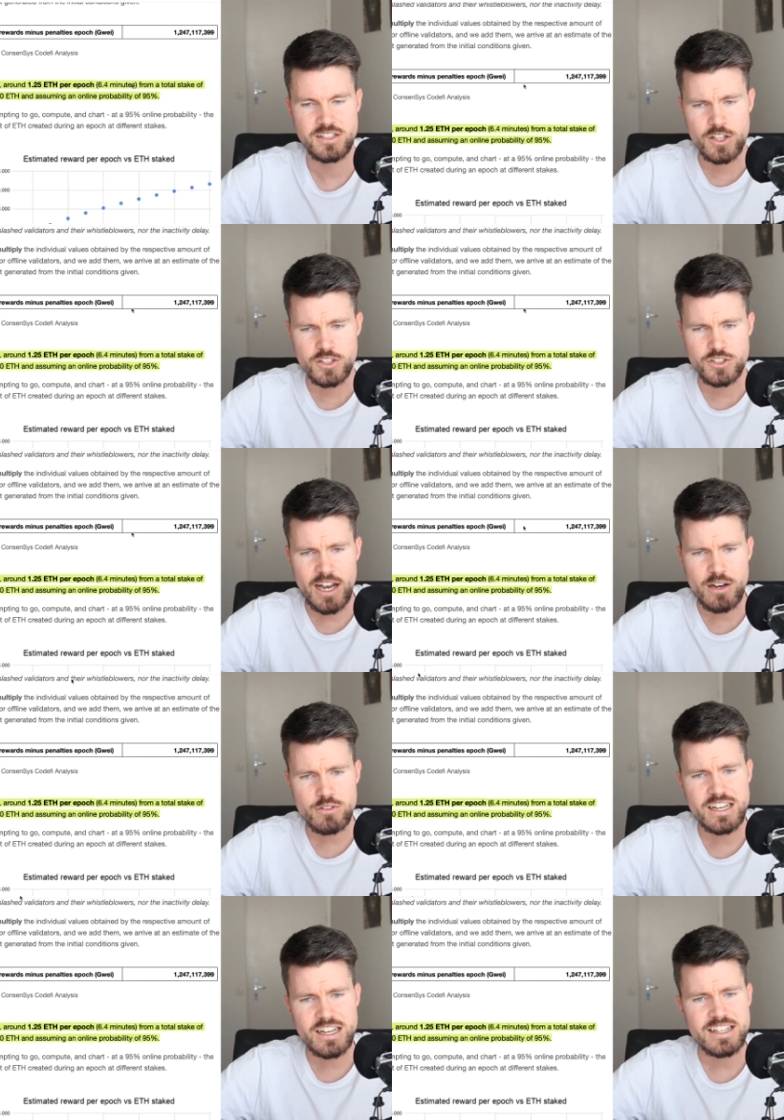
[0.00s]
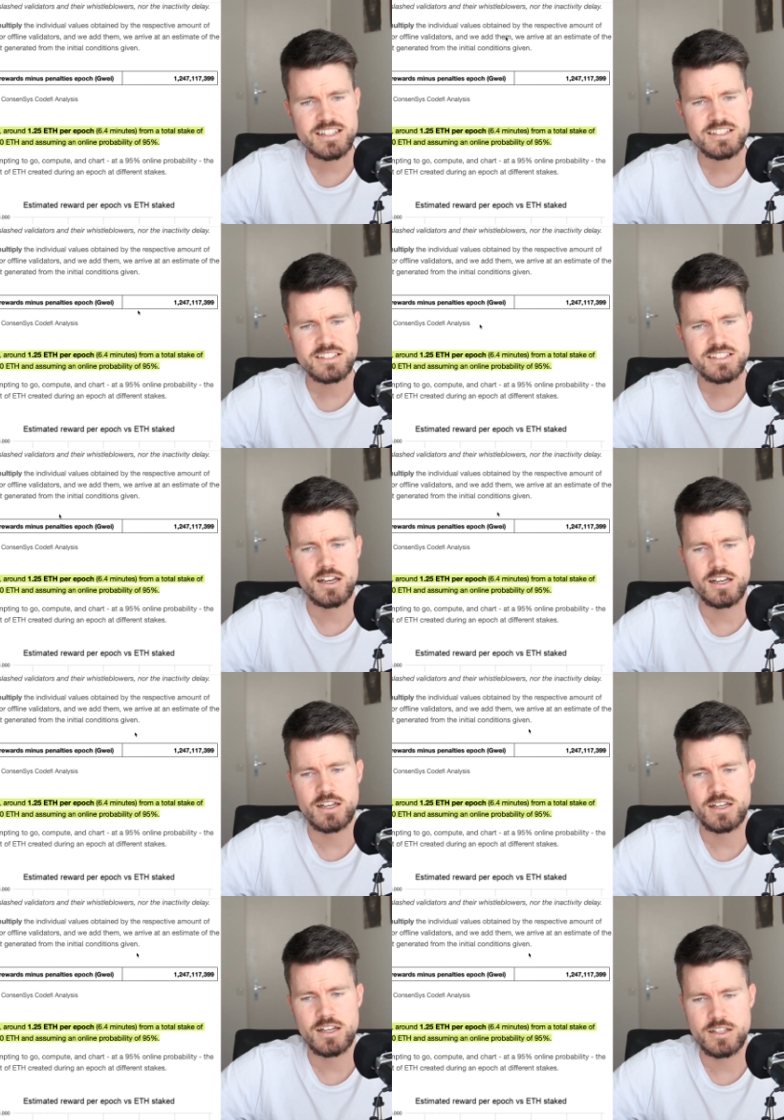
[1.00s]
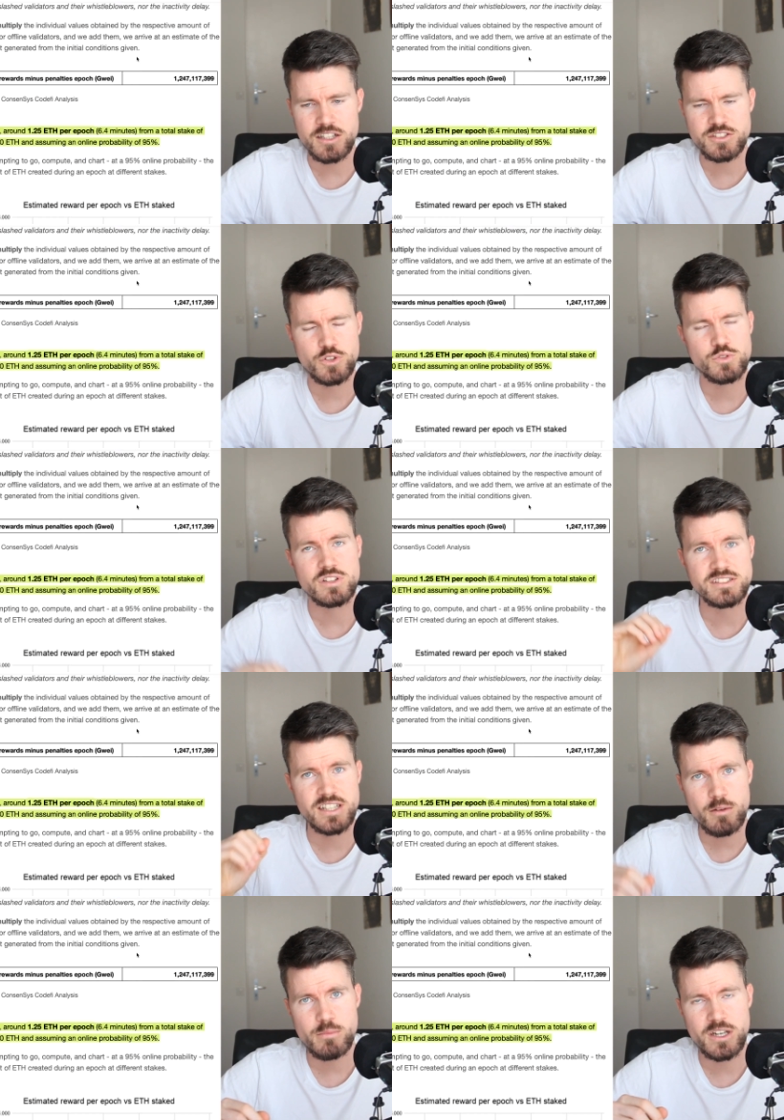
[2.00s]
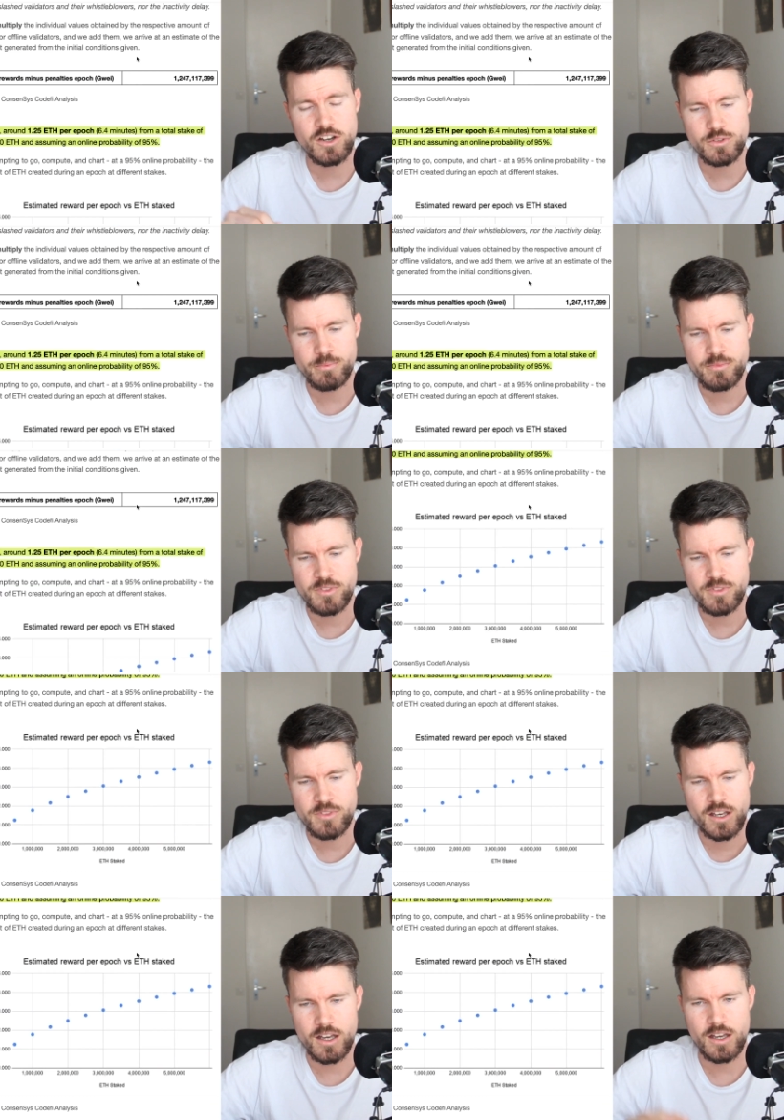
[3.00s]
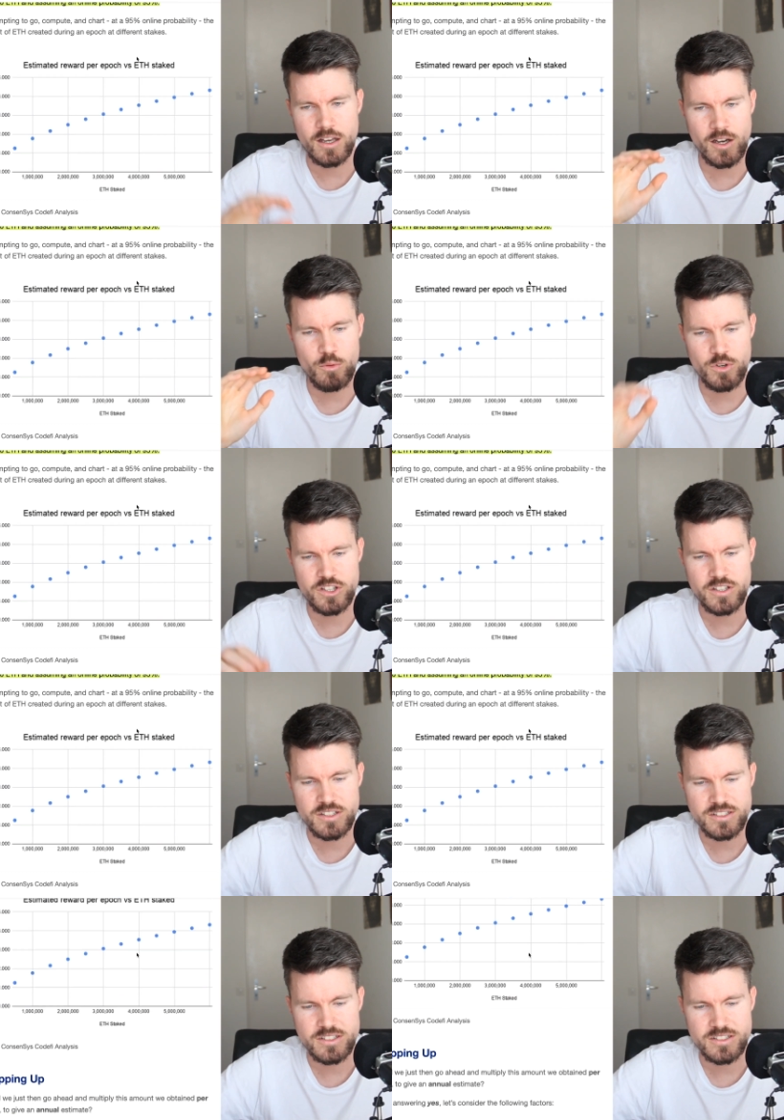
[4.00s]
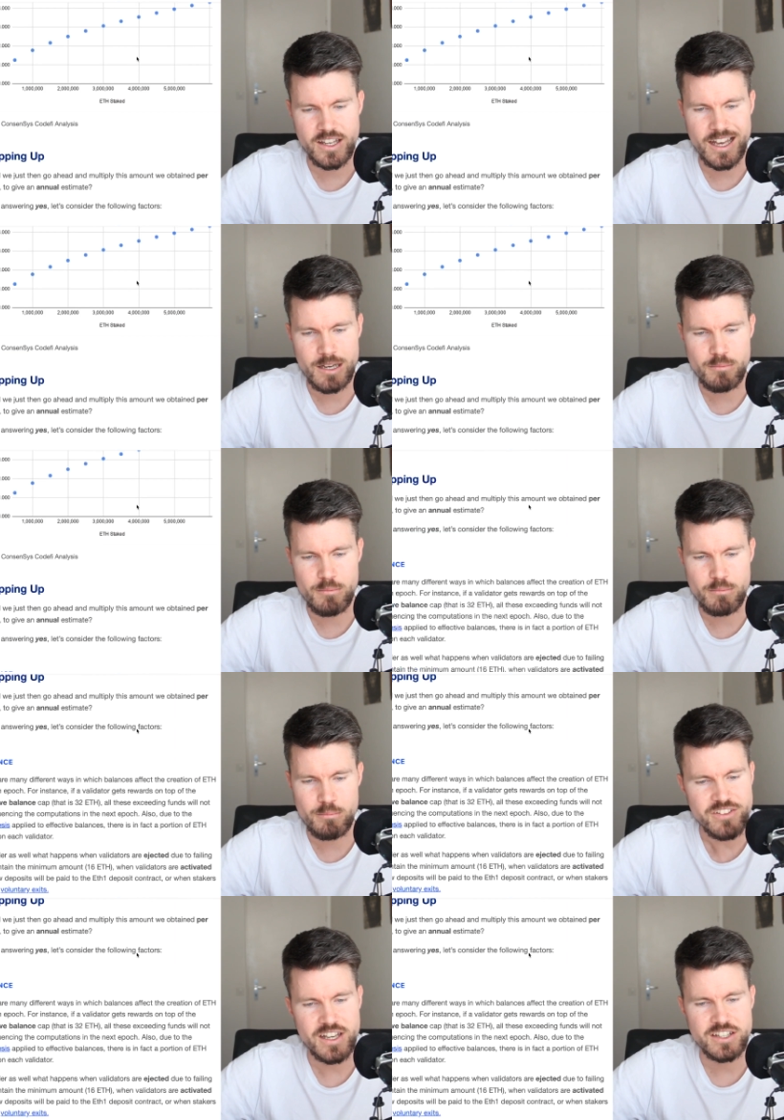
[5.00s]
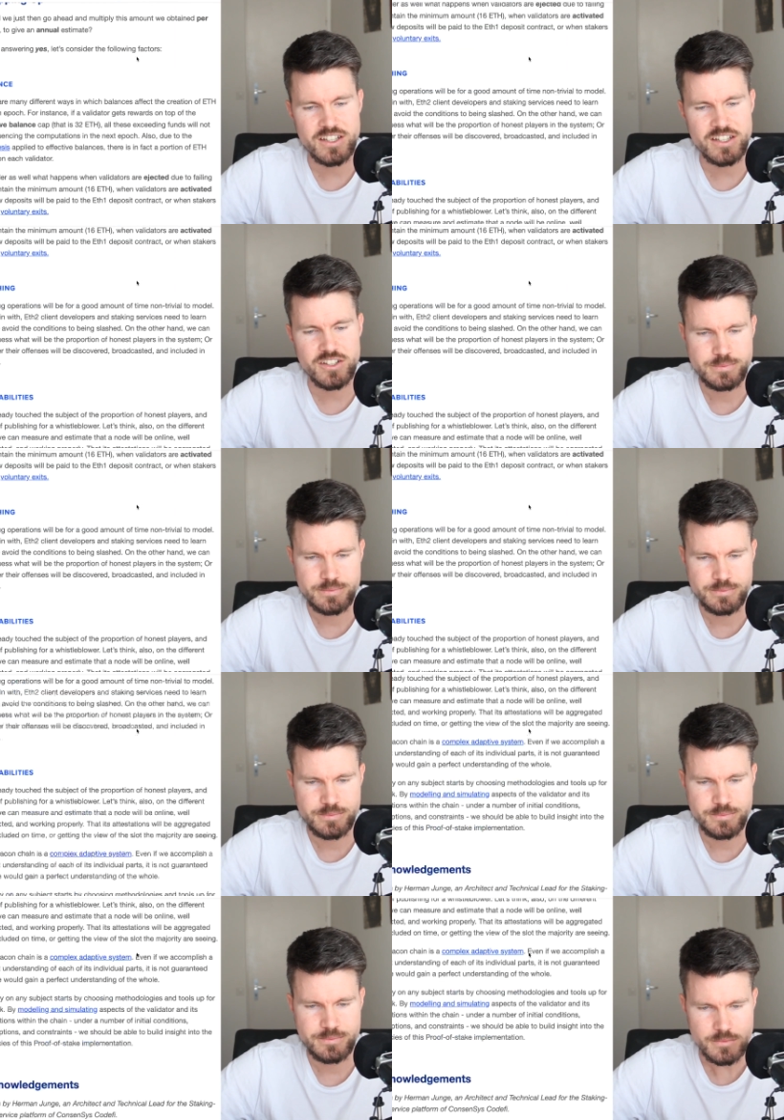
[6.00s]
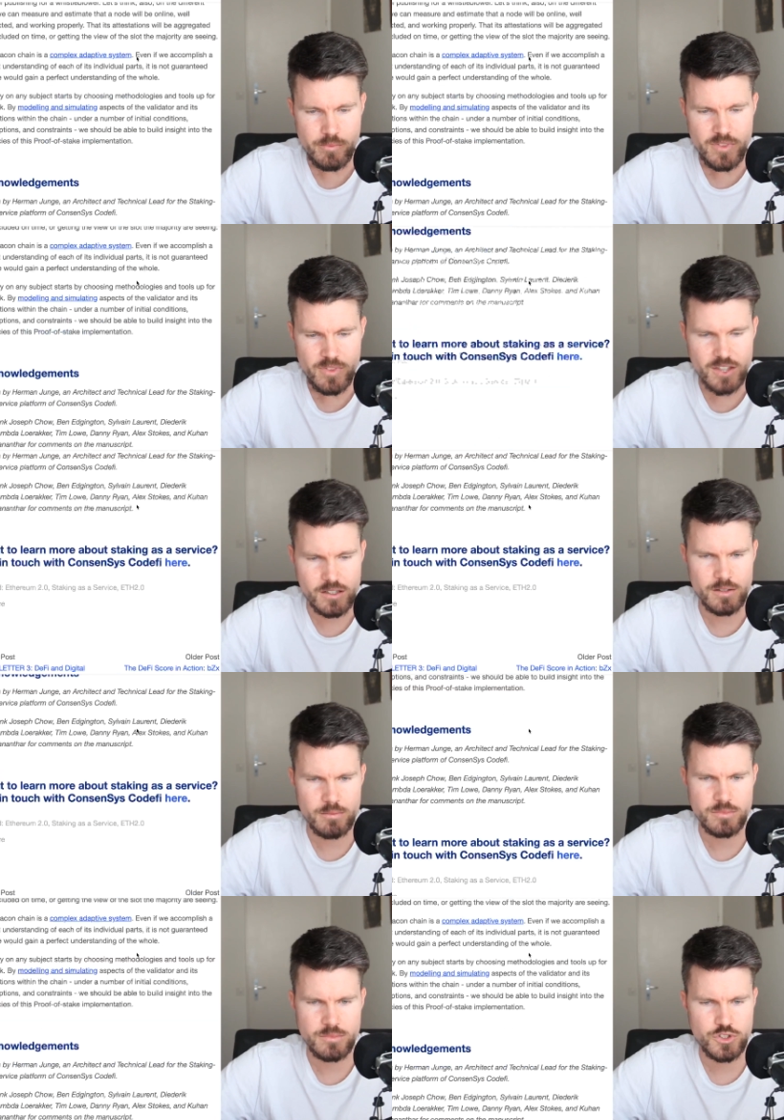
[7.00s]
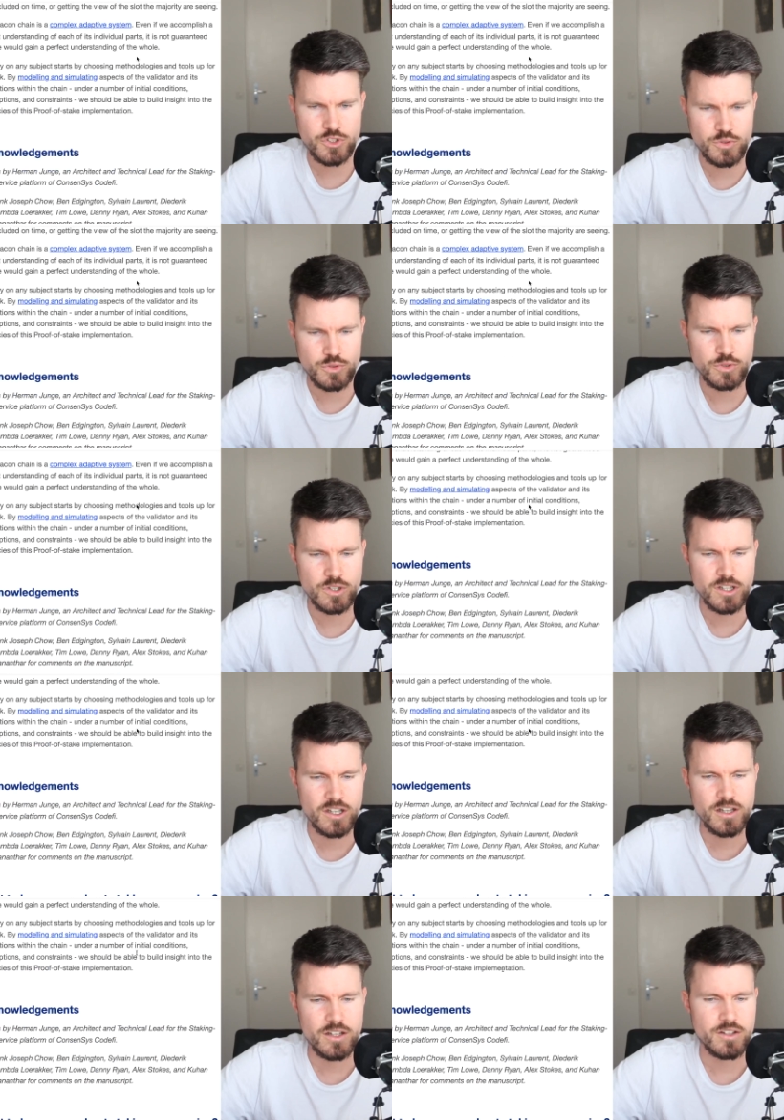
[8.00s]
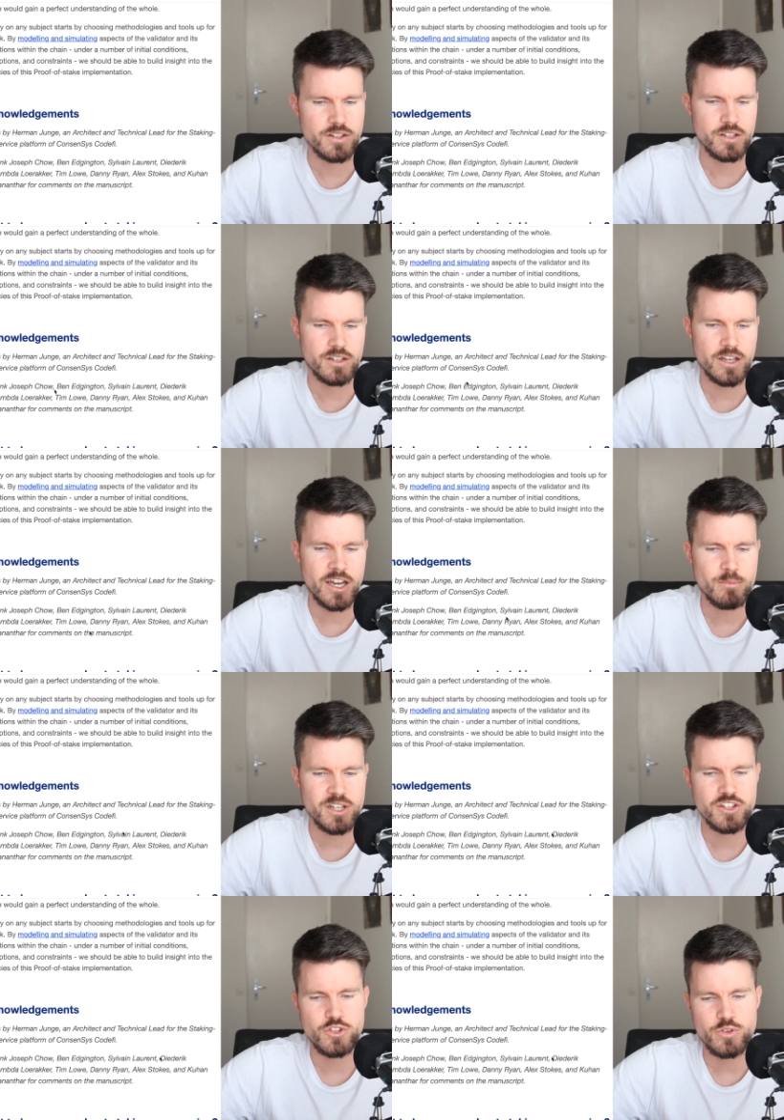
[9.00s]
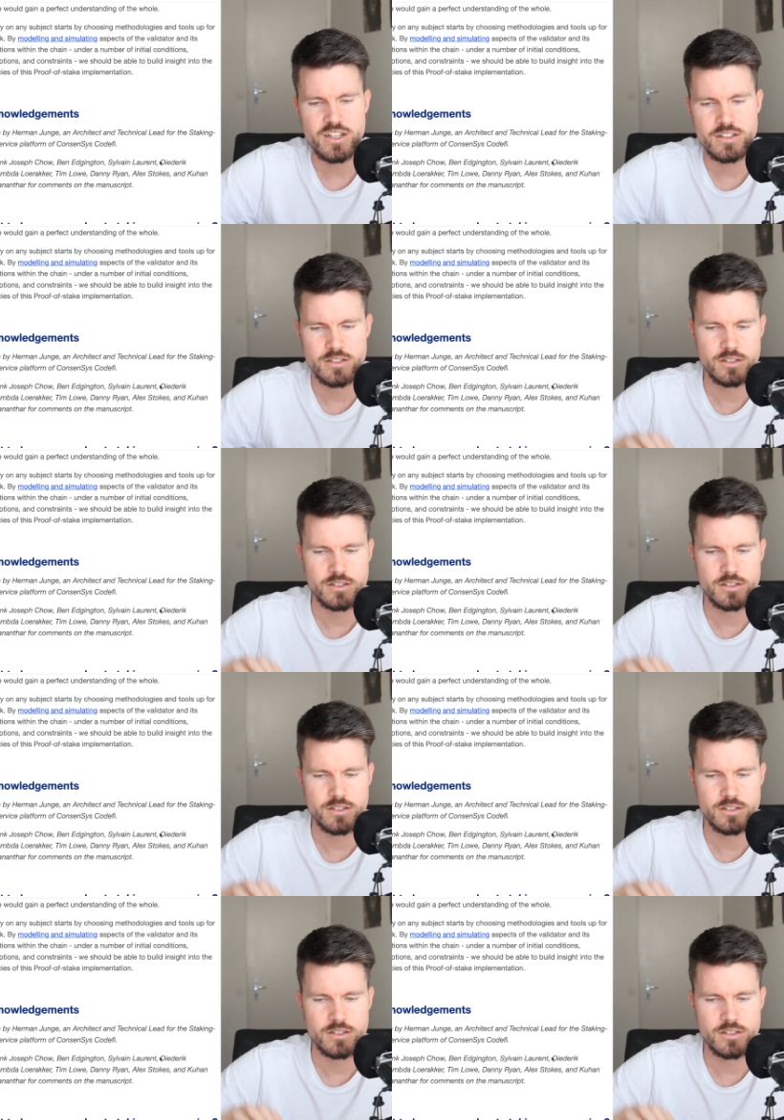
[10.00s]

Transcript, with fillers: So I will link this uh, article down below. Uh, I want to say a big thank you um, to the Herman Junge.